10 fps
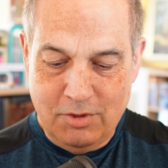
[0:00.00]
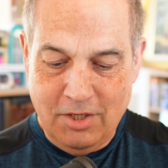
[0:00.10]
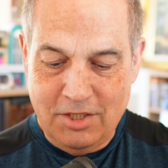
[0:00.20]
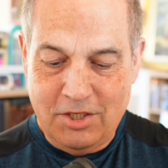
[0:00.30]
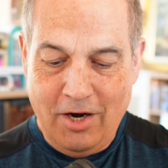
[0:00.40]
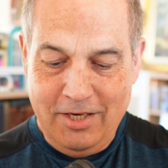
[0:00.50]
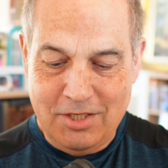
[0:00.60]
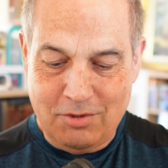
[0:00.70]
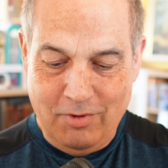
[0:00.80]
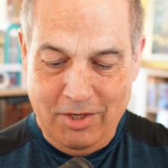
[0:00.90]
it was on the tiny
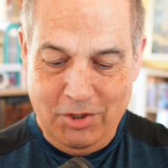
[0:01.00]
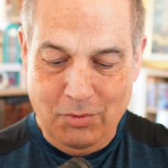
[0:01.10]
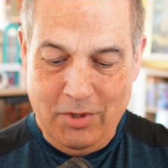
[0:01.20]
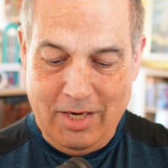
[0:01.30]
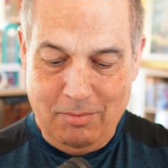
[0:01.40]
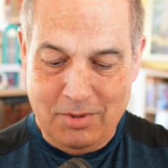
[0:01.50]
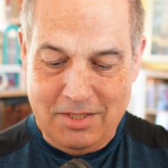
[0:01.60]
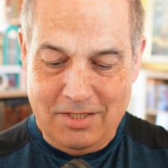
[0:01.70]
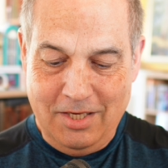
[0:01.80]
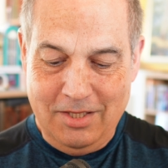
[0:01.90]
screen. You weren't able to
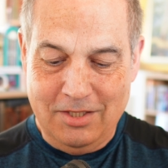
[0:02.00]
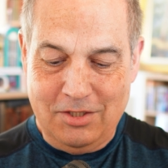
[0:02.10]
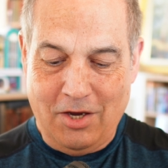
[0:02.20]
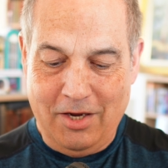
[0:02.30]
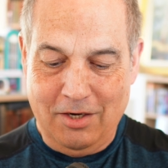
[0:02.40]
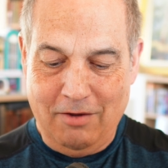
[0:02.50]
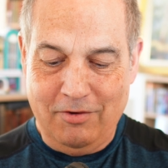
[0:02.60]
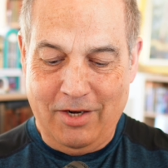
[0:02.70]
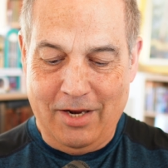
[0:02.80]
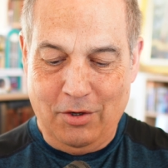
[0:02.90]
see the title of
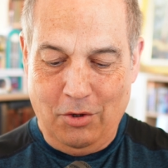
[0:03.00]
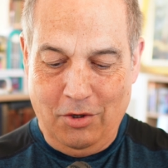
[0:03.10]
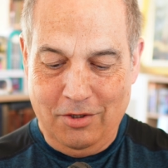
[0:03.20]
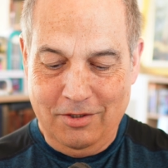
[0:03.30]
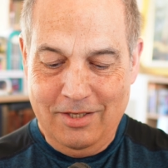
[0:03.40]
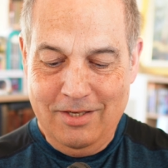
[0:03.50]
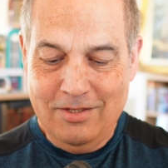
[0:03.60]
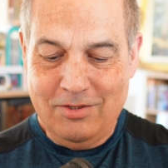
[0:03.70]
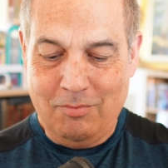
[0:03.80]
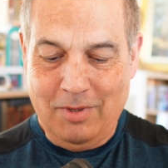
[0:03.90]
it at all.
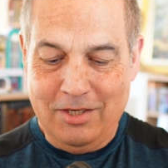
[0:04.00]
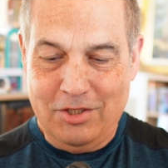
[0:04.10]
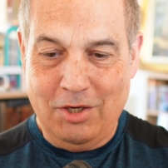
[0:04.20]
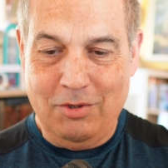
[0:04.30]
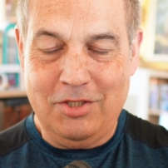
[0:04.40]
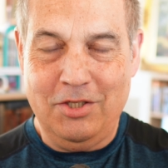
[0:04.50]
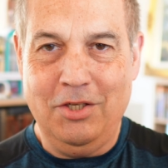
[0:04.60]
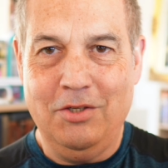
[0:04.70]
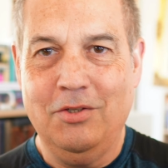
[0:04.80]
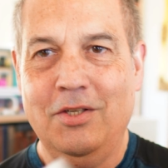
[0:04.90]
So I'm going to show it to
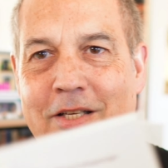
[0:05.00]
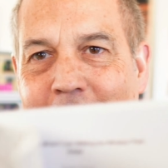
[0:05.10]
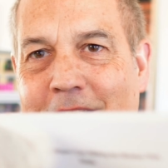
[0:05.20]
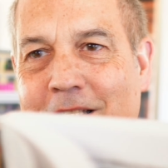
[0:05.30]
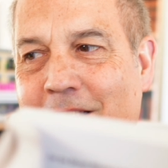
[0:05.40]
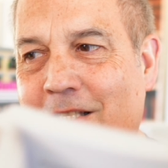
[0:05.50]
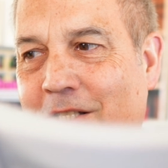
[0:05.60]
you. This is the